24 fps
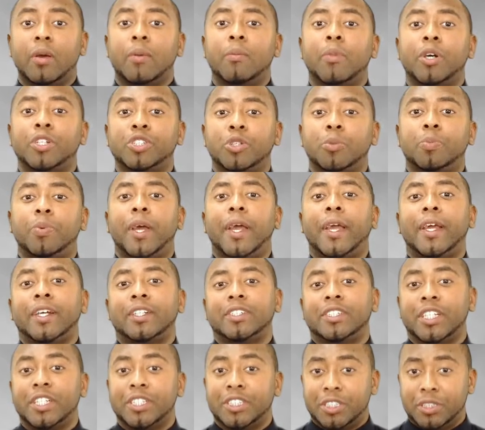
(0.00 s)
but you're paying
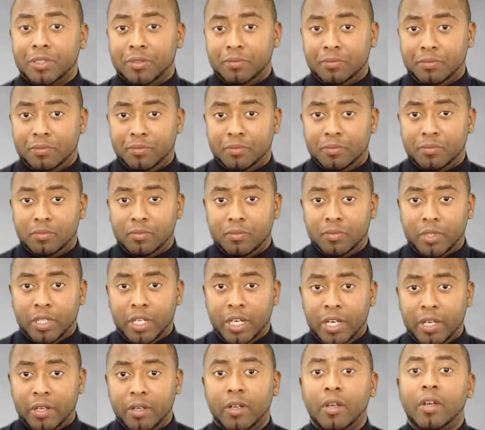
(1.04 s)
attention,
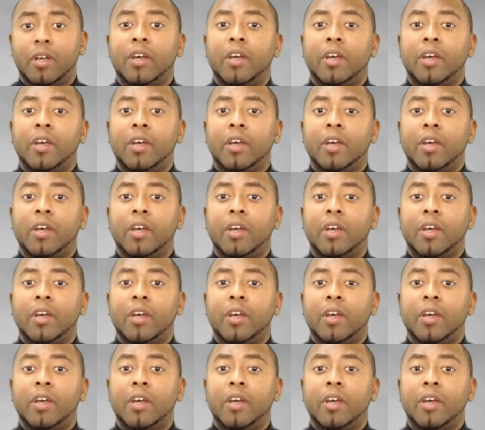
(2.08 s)
okay?